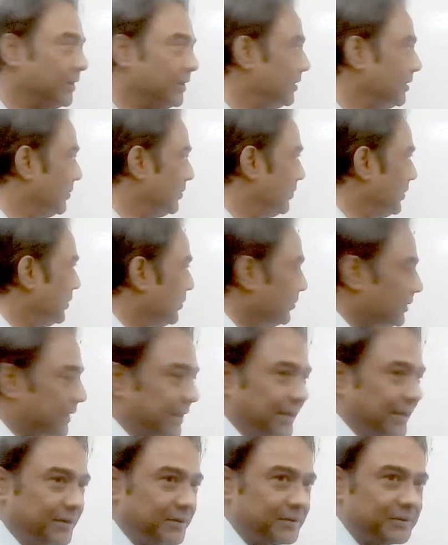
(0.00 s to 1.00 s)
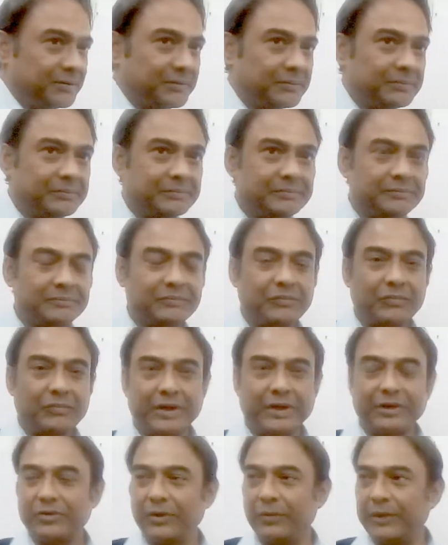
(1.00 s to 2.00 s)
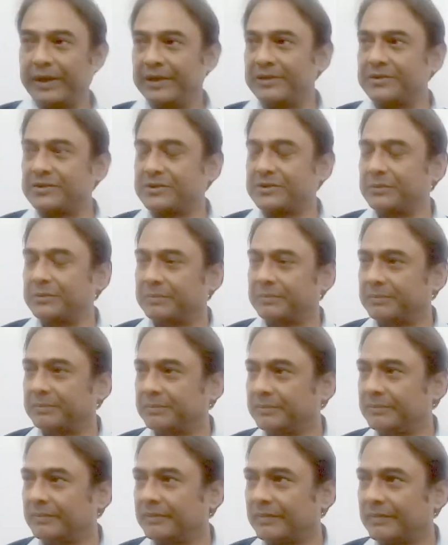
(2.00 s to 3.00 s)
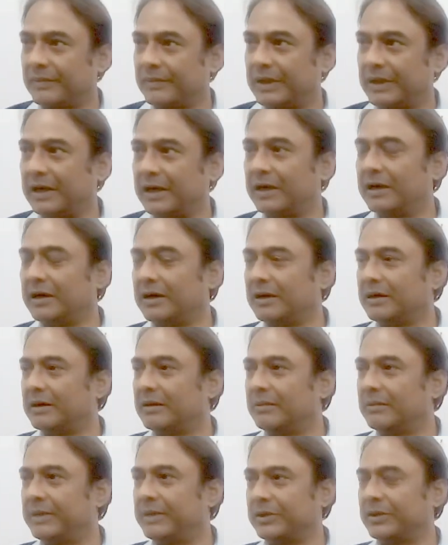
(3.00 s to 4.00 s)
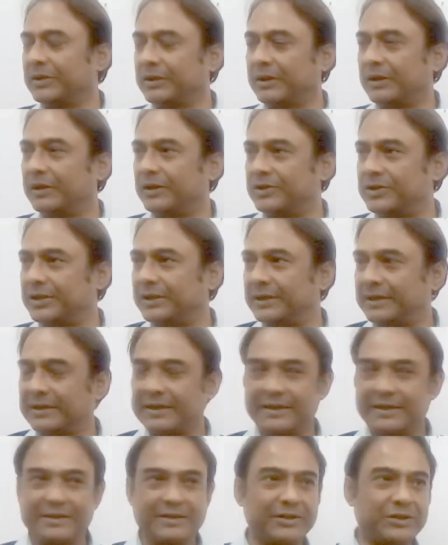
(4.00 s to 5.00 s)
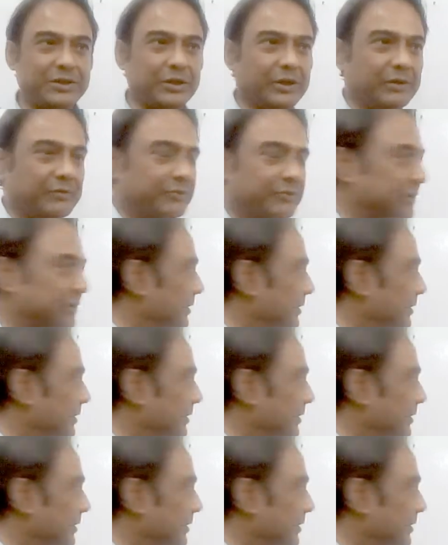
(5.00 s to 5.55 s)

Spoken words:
We do that by 3 ways. Our methodology consists of,